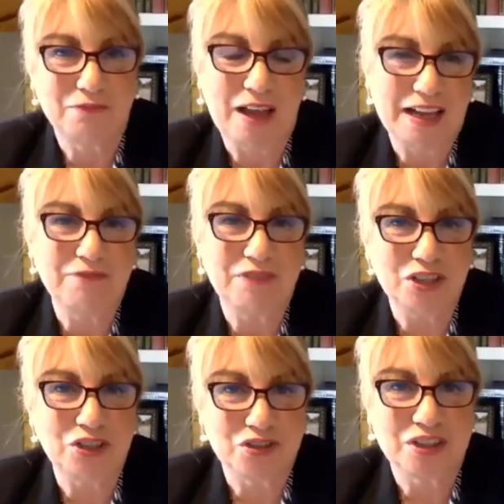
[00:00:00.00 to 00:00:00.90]
5
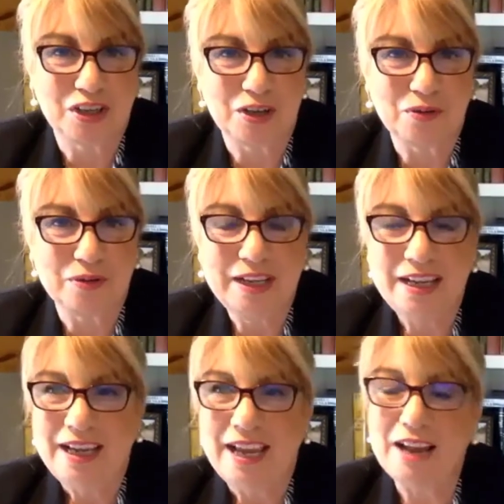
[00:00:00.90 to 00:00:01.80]
years ago,
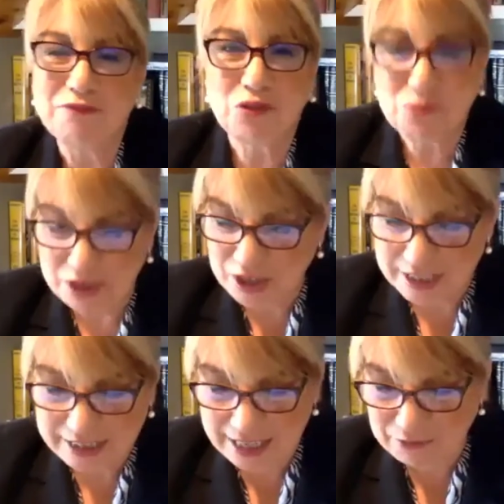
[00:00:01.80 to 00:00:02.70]
after which I
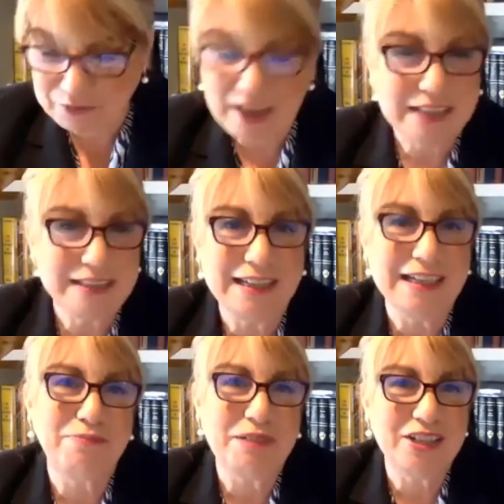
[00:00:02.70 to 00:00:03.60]
said, fast
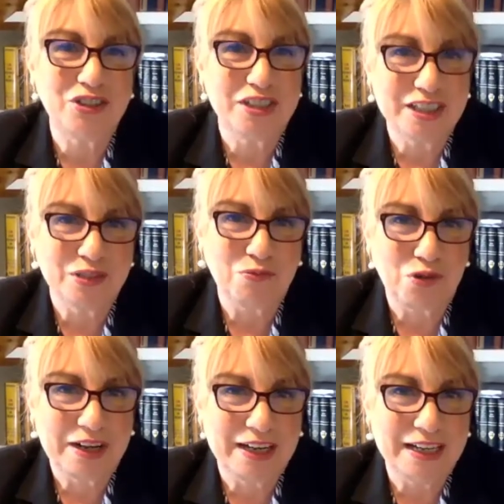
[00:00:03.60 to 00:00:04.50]
adaptation doesn't
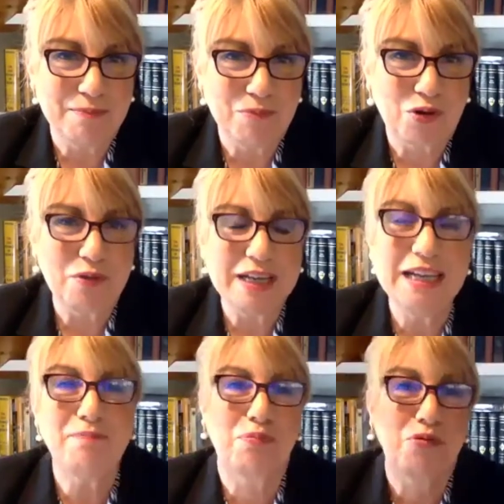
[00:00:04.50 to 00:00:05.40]
work anymore. We
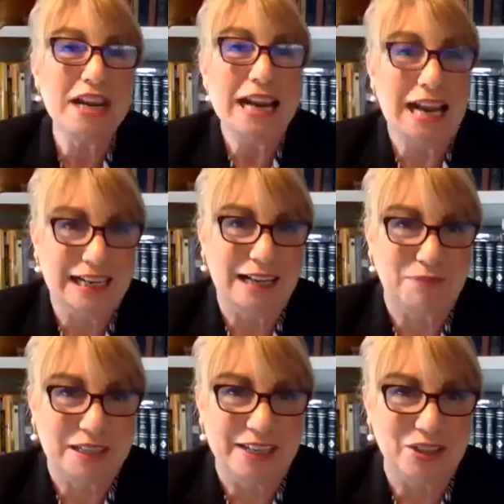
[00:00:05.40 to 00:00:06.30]
need
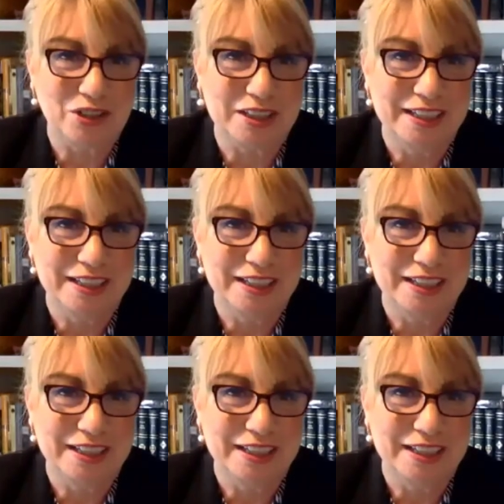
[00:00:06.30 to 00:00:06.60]
pre-adaptation